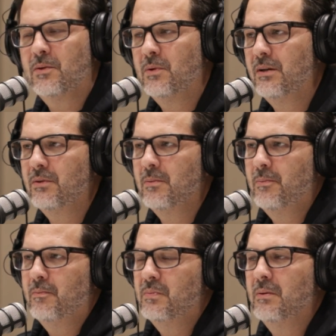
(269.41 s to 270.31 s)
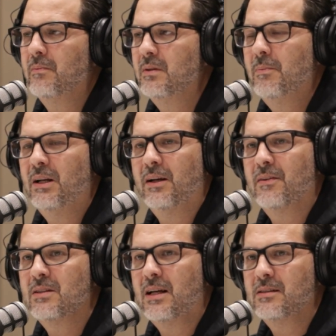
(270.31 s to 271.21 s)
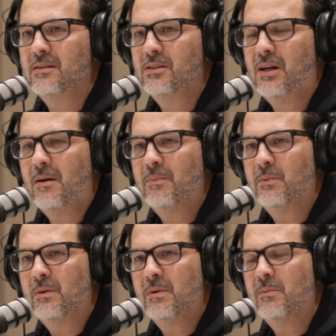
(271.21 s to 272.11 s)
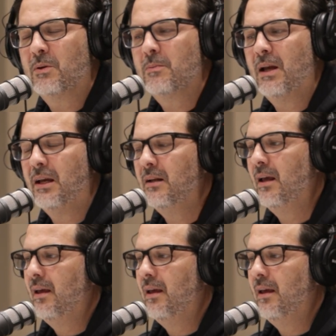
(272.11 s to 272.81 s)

whatever, depending on the size of the shop and what people are paying.